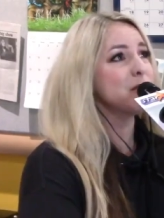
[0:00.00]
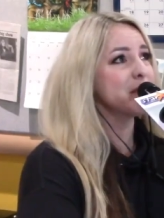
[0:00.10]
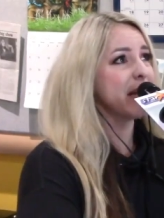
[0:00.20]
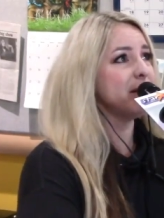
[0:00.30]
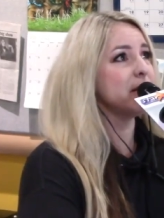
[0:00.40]

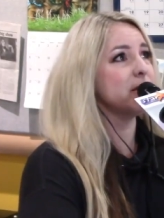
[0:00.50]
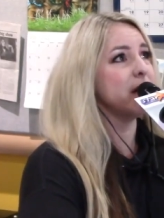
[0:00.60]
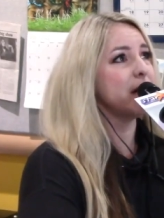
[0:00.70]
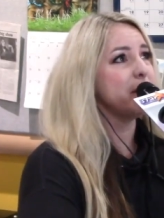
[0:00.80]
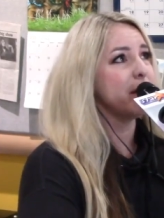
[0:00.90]
scared to
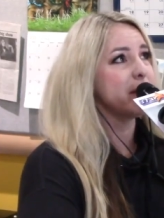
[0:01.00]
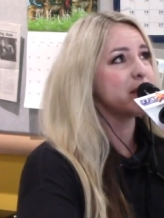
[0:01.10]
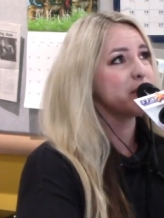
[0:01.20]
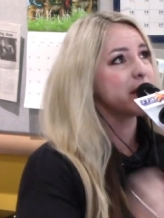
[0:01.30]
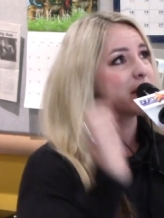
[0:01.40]
talk about
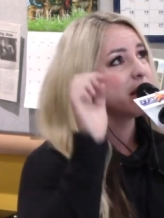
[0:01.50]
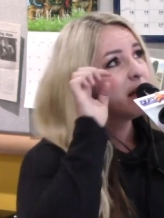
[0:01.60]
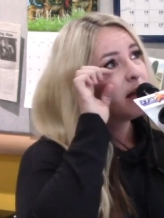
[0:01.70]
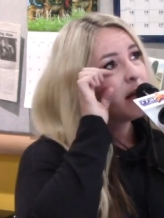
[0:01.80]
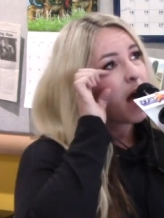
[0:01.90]
this because
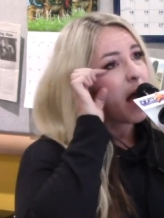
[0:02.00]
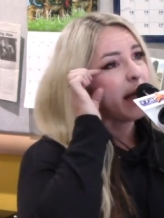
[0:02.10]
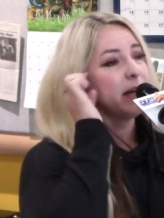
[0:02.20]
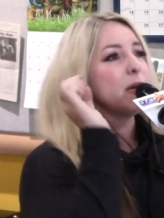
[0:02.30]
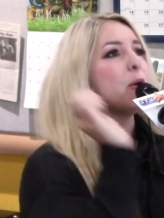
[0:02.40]

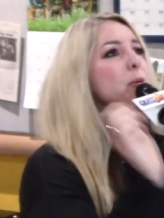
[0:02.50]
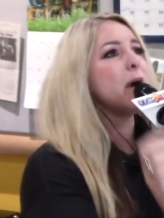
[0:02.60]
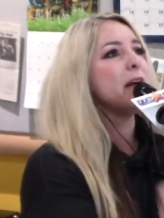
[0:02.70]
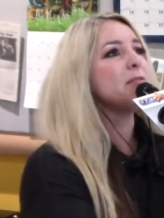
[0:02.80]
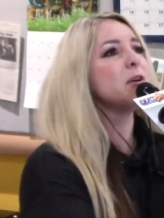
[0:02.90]

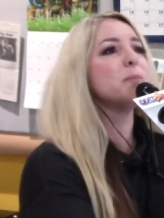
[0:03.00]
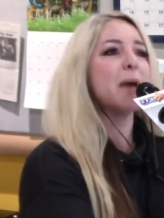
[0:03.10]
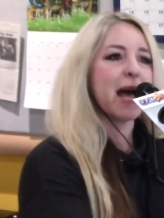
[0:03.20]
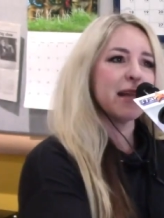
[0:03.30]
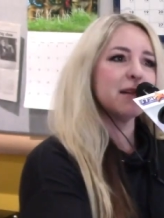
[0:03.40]
I feel
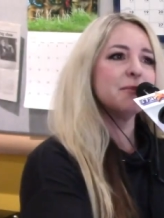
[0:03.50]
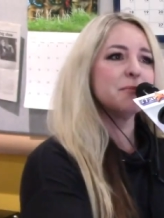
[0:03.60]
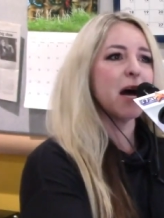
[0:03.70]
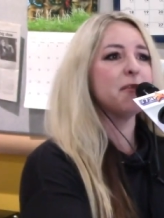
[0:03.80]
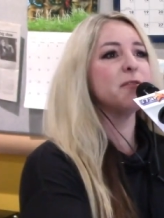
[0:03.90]
bad.
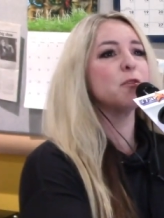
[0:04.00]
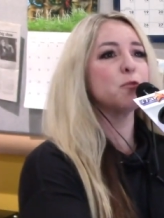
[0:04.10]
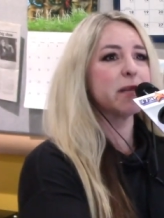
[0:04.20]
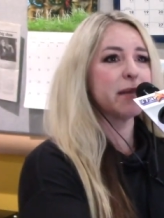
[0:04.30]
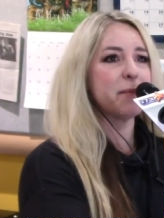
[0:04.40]
I feel
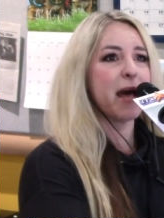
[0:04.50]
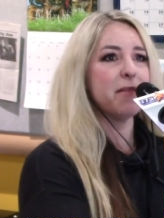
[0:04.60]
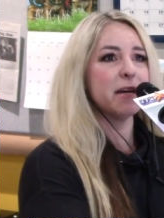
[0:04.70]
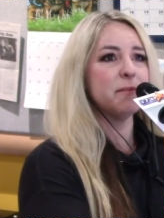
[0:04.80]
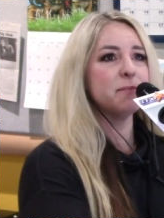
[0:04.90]
really
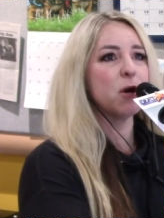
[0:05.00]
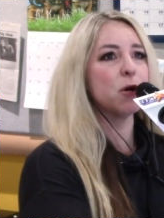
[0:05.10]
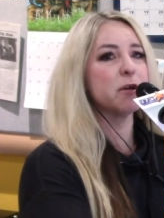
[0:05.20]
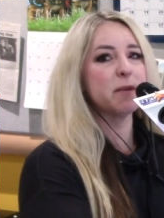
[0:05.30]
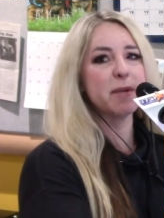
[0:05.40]
bad that I'm
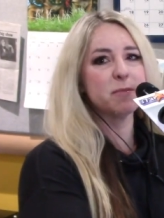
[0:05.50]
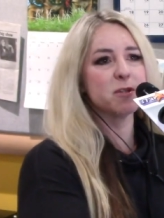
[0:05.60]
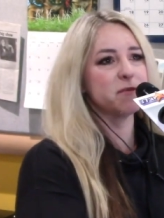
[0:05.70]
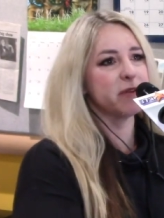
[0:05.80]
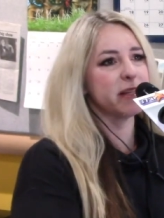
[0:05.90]
hurting
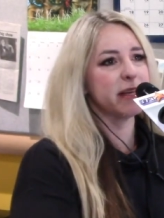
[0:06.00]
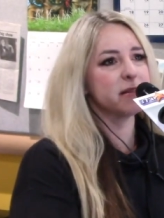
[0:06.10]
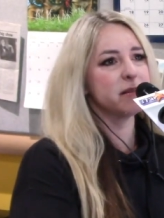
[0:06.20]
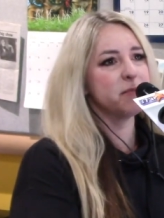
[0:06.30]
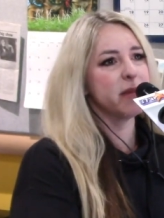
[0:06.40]
people's
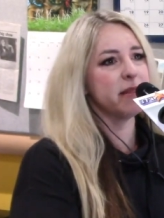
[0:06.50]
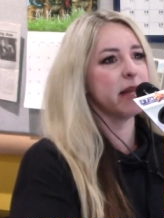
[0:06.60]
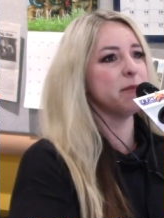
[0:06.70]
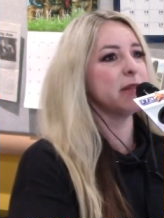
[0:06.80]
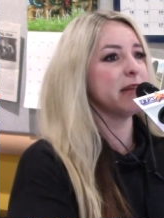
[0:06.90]
feelings and
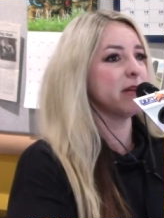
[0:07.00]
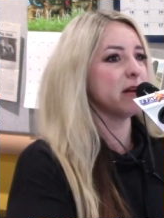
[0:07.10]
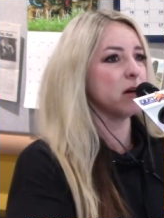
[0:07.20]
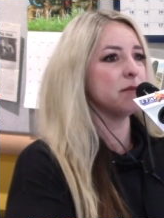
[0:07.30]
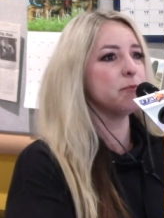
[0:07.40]
that I'm
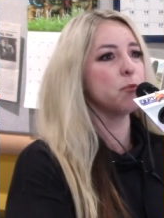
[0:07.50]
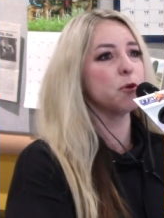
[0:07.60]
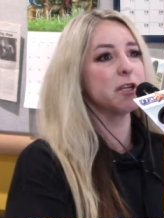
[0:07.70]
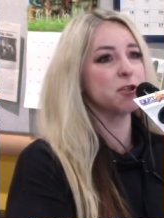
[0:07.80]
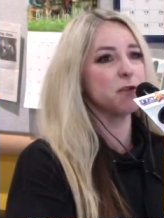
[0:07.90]
leaving our
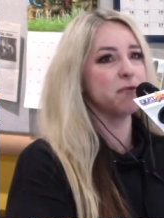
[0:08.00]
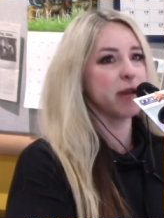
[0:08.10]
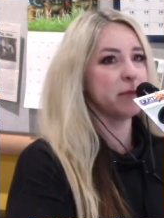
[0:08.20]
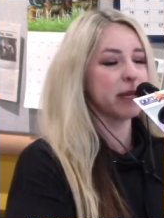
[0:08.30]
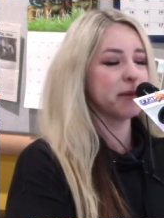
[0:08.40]
morning show
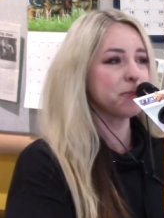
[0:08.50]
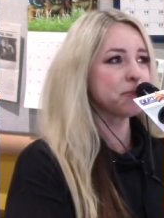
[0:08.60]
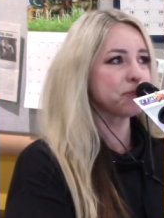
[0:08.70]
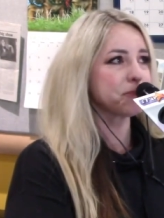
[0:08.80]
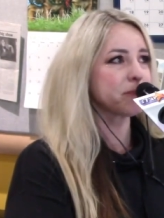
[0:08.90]
family.
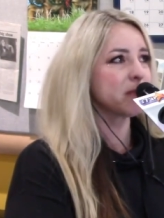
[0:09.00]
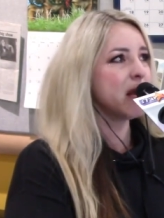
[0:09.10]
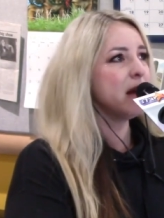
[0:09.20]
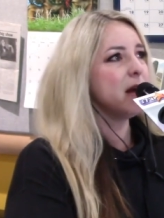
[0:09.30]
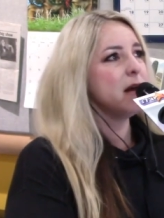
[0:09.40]

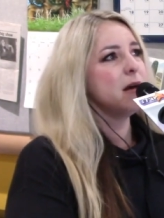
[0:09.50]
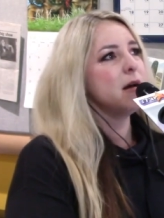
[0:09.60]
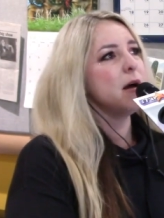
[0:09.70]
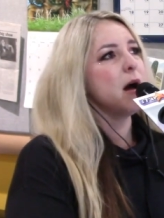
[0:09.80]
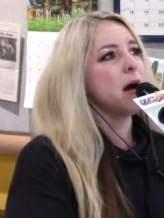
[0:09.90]

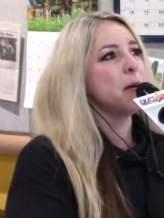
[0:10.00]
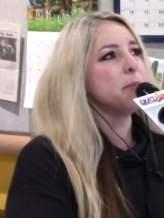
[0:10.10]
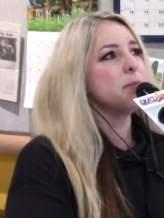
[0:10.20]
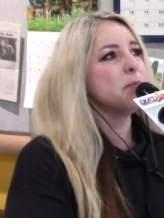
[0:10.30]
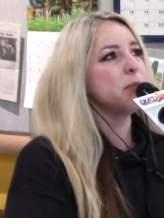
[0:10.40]

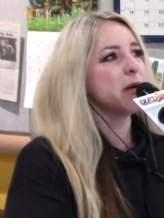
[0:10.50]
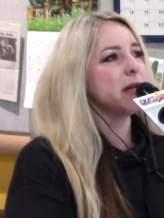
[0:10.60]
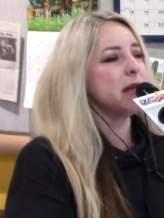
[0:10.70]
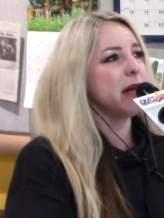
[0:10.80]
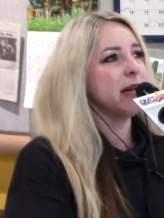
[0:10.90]

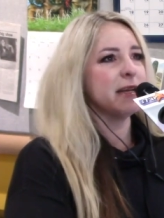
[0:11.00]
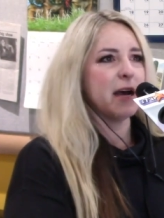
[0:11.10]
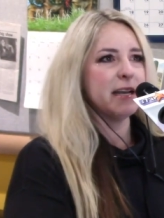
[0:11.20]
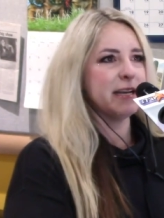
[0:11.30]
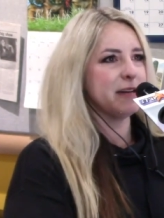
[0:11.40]
But
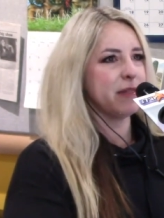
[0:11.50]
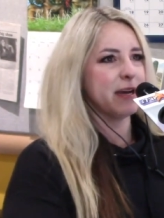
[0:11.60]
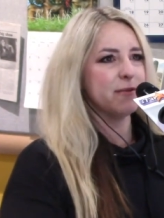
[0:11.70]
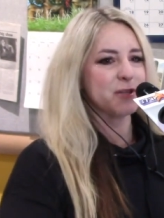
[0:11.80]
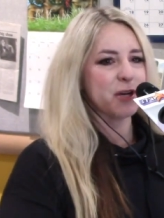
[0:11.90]
I didn't
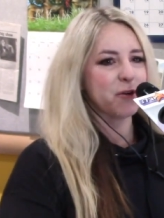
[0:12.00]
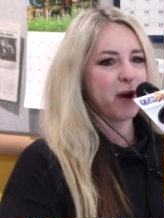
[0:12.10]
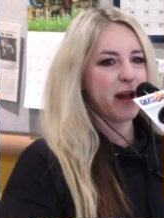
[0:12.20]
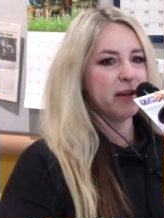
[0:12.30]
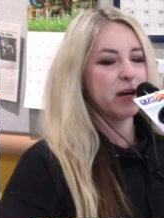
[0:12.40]
think I was going to
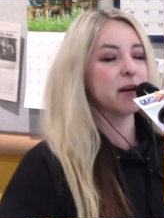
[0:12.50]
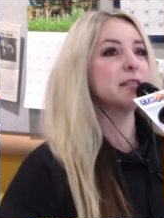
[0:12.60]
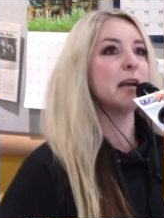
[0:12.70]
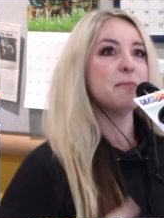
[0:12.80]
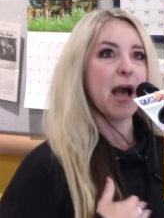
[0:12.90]
cry on there
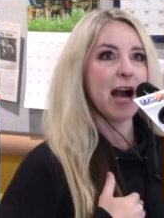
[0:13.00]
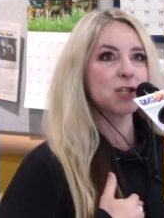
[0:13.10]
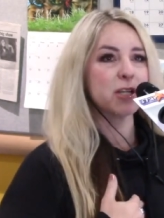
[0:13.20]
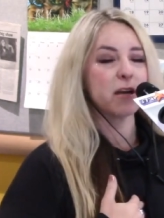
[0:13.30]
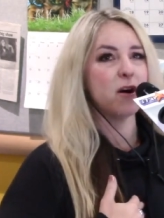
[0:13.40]
because I'm
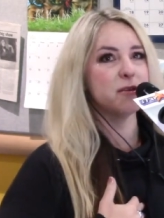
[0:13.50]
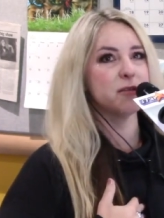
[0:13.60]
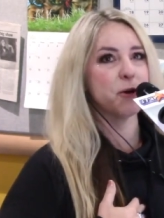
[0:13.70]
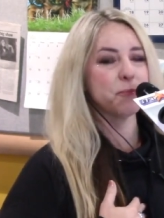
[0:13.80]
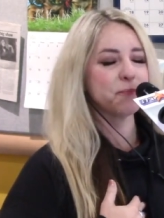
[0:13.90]
actually also